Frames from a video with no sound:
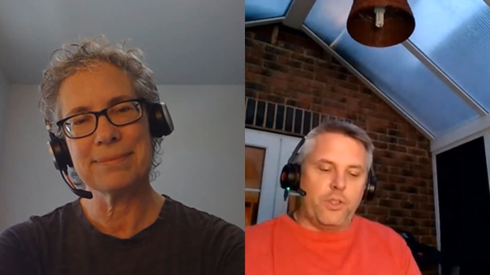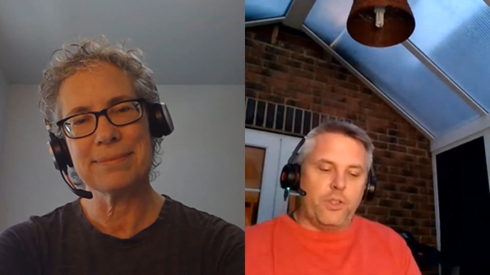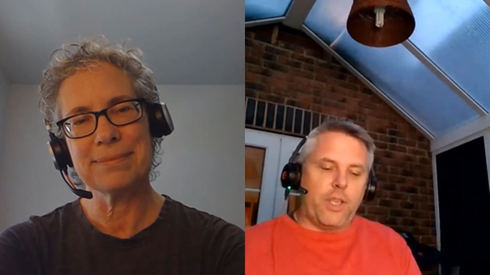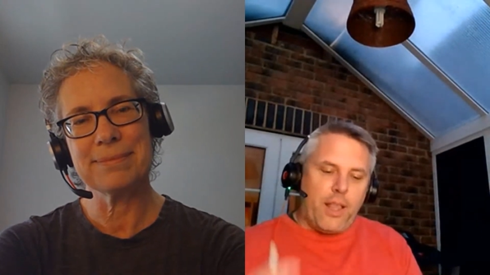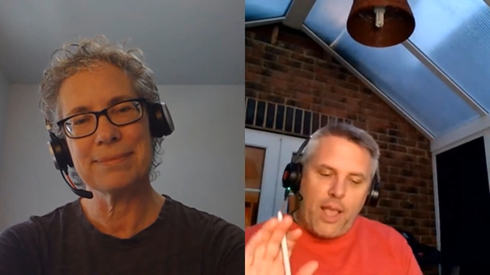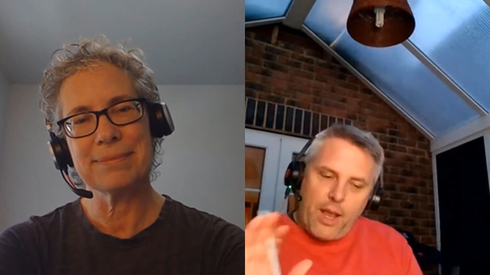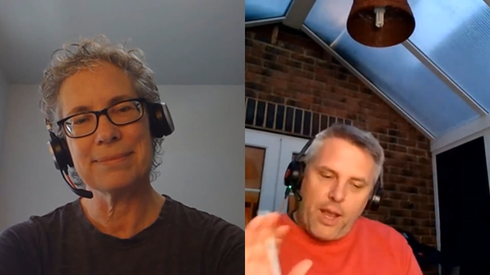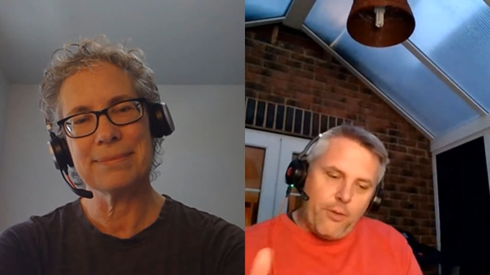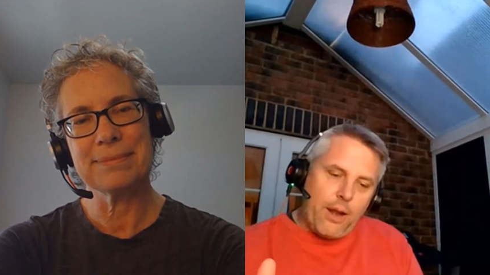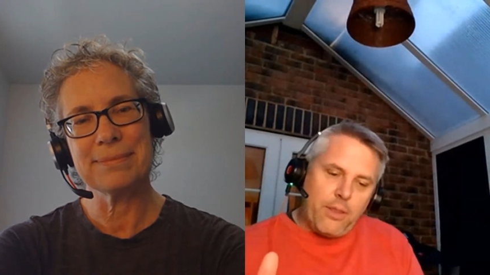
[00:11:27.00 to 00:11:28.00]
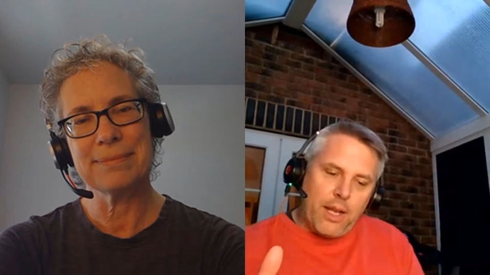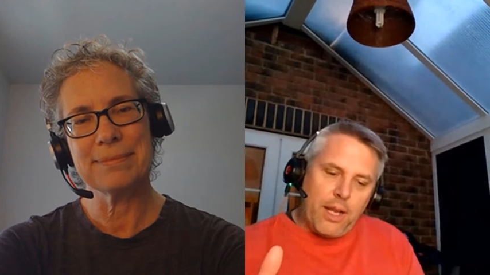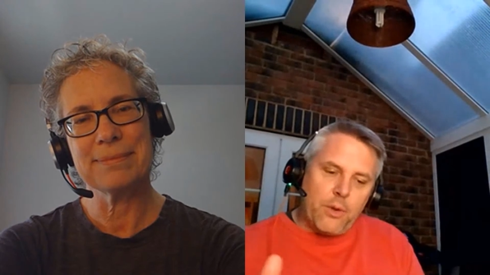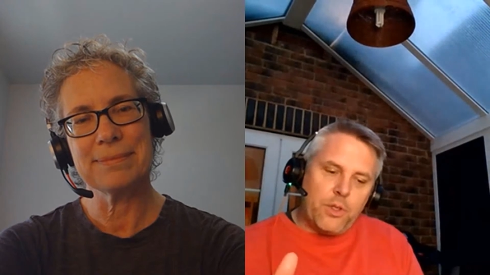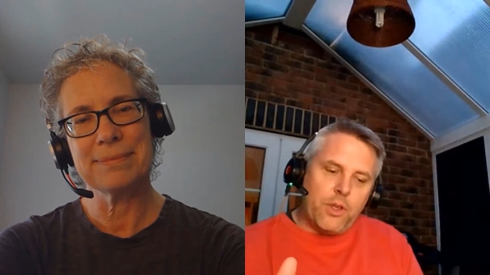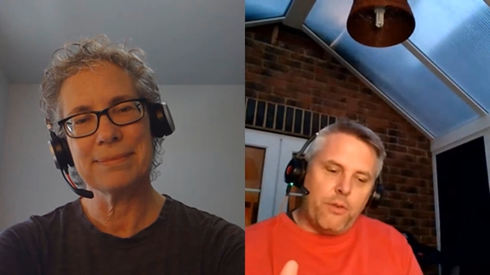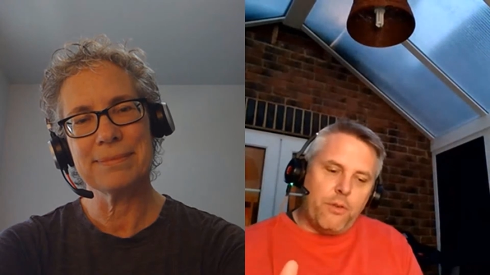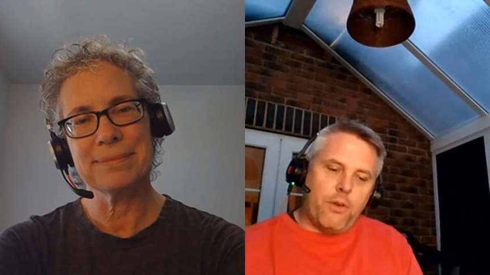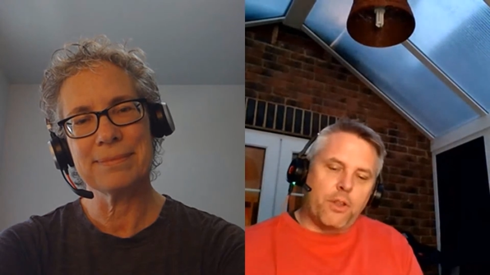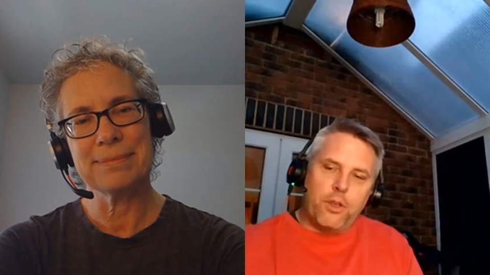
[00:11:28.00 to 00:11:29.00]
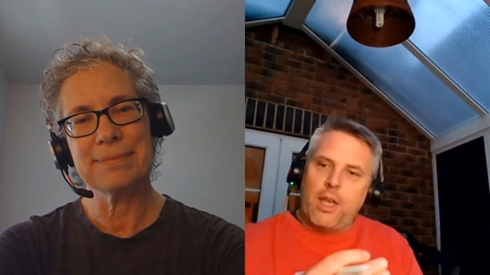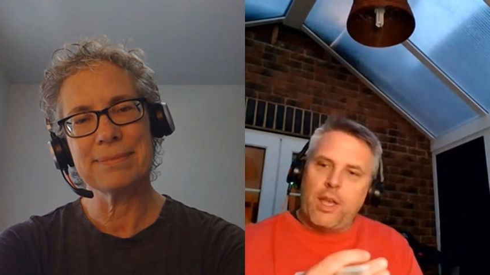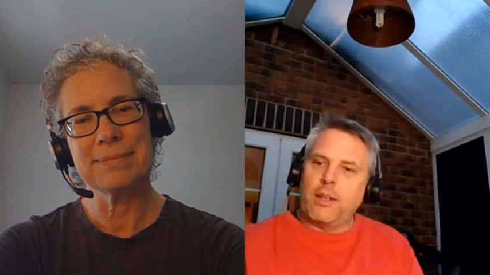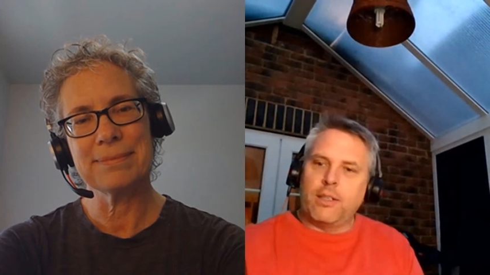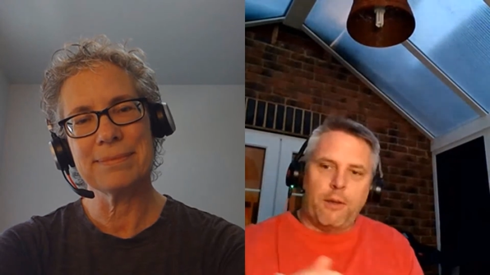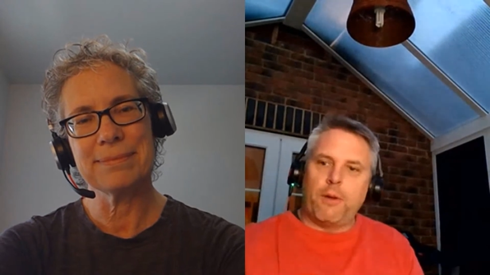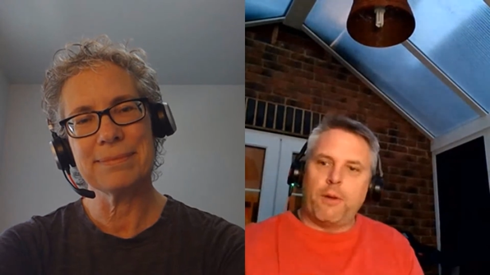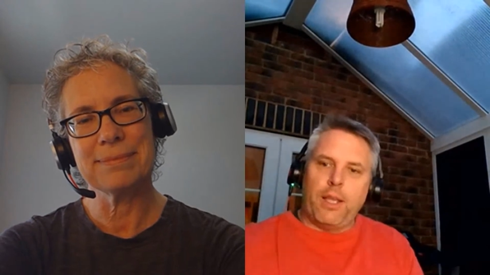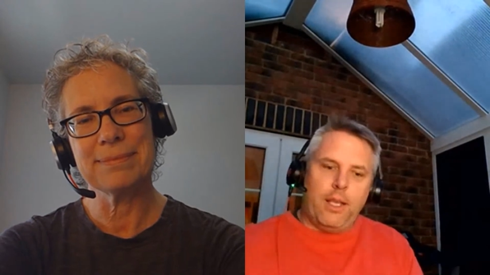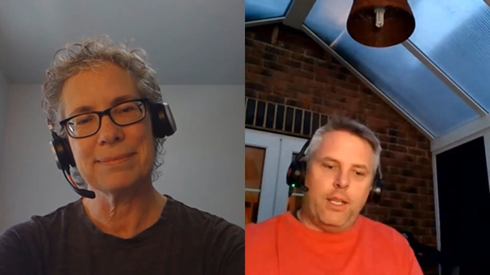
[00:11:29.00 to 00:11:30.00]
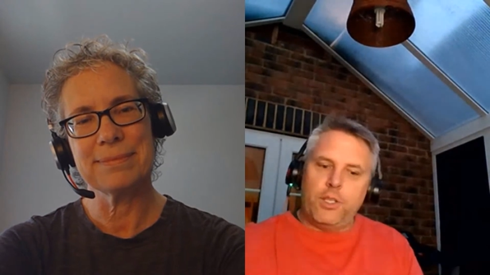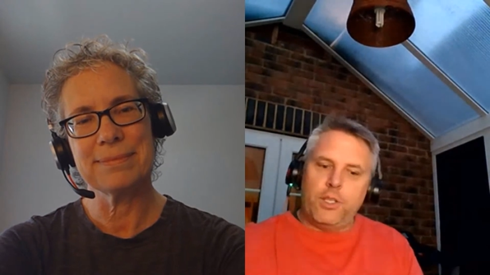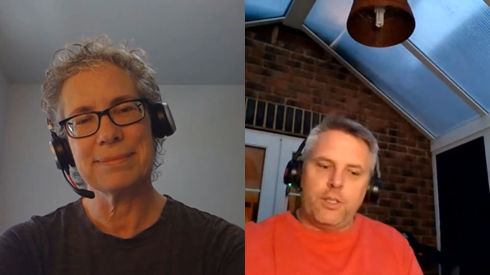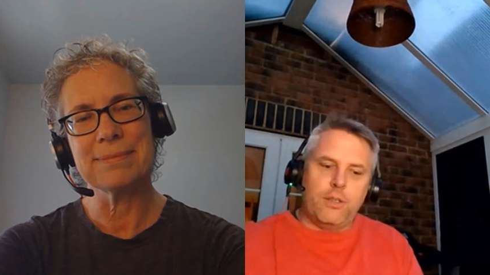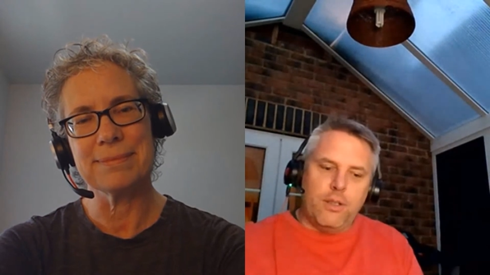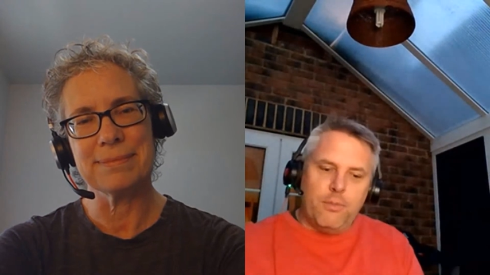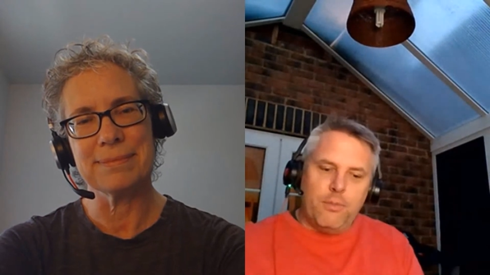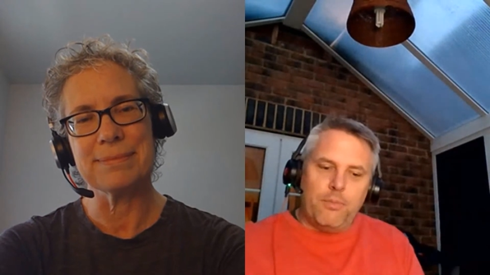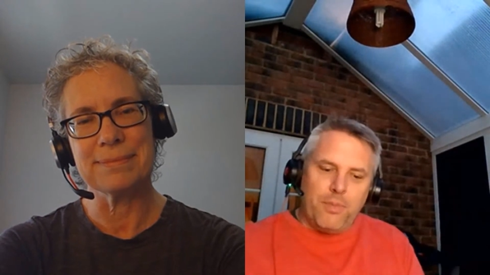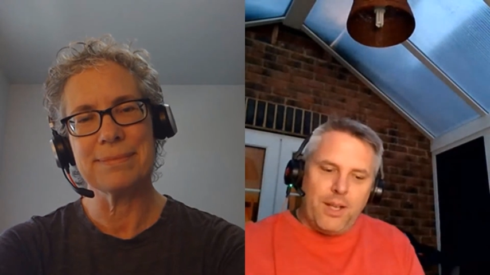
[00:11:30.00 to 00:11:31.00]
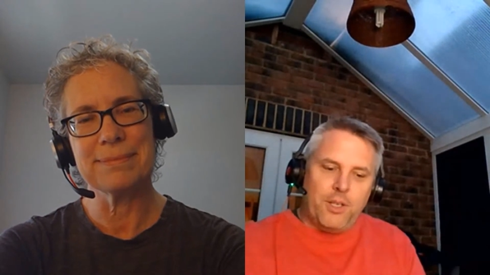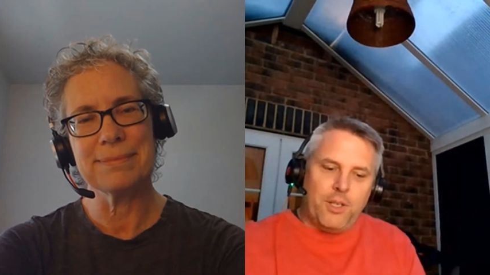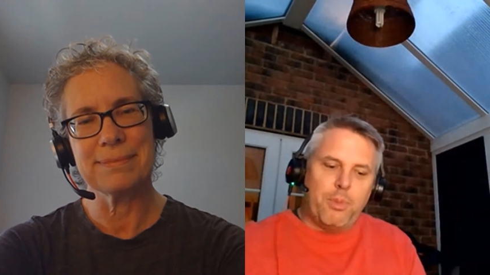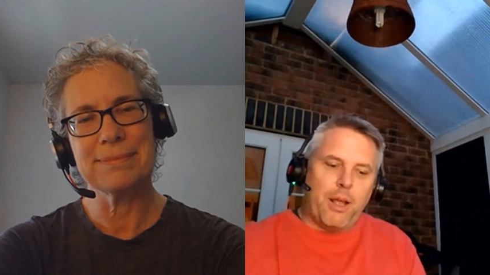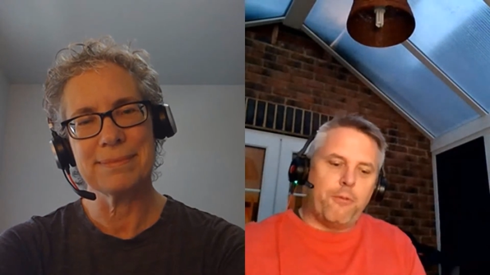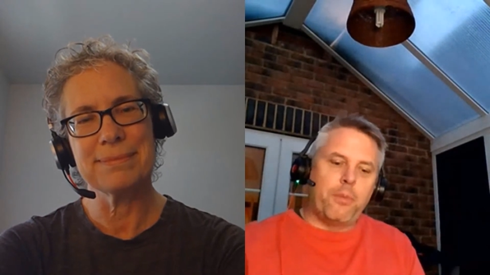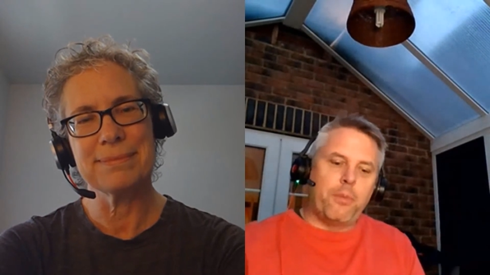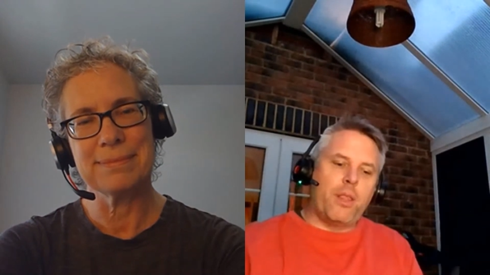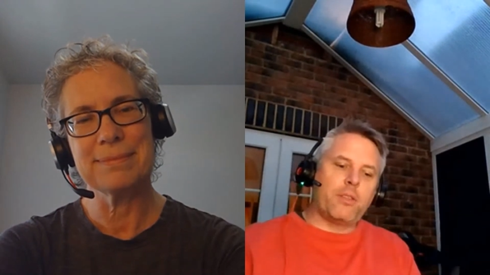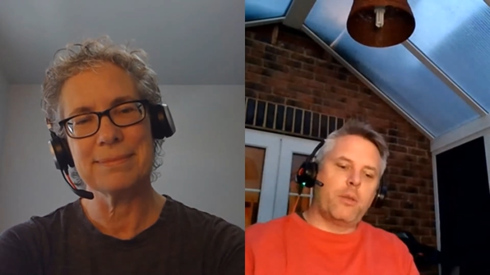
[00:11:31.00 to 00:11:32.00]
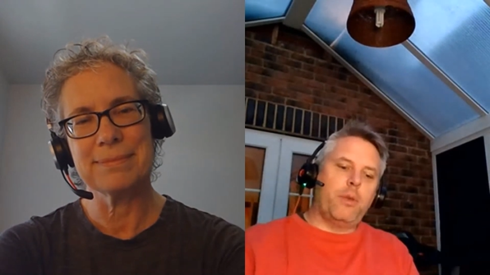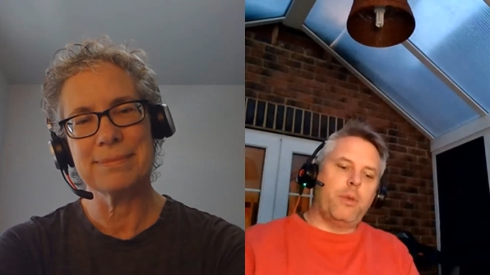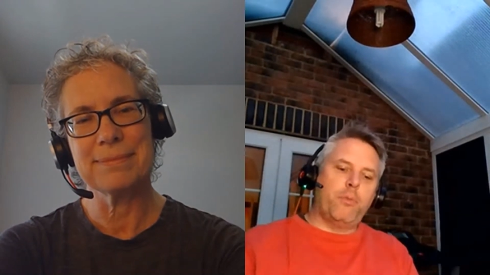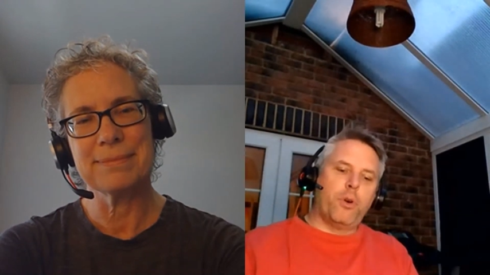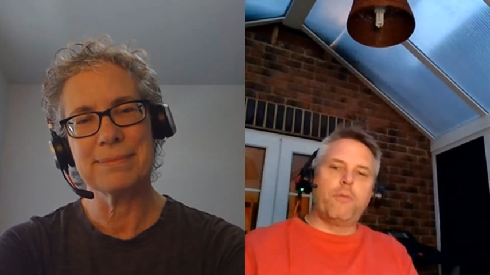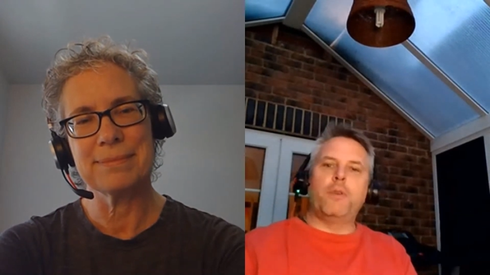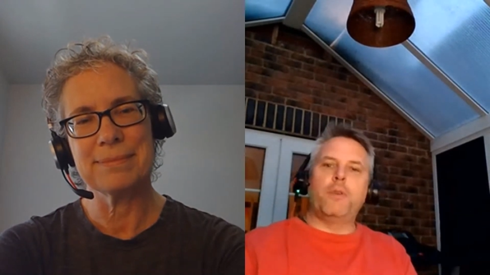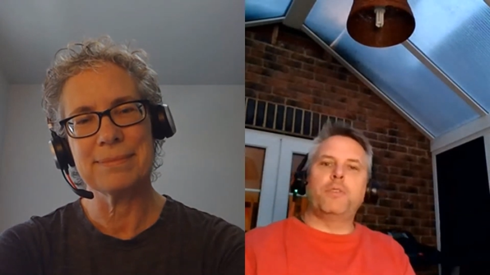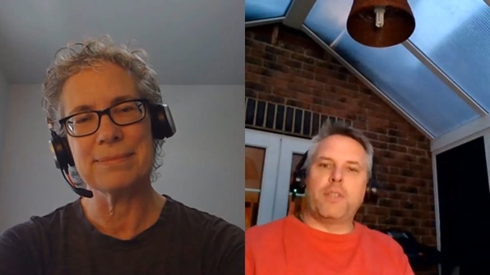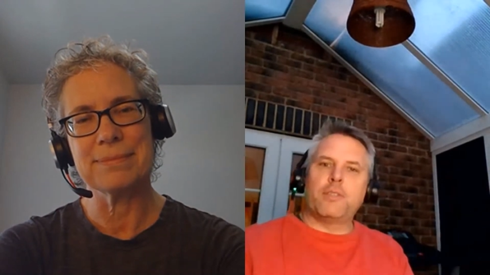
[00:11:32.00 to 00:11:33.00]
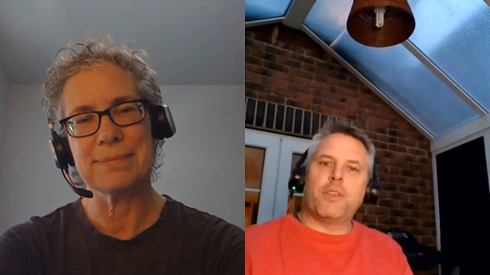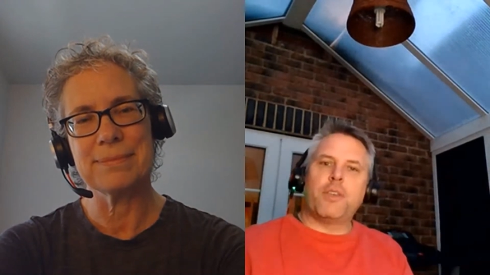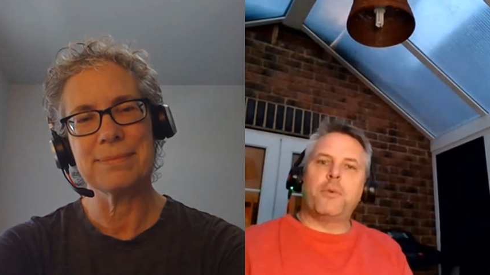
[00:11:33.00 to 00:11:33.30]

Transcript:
Speaker 1: well as just getting ahead head around the language. So if you've got to do that differently in each mm. in each platform, then that's going to be even more confusing.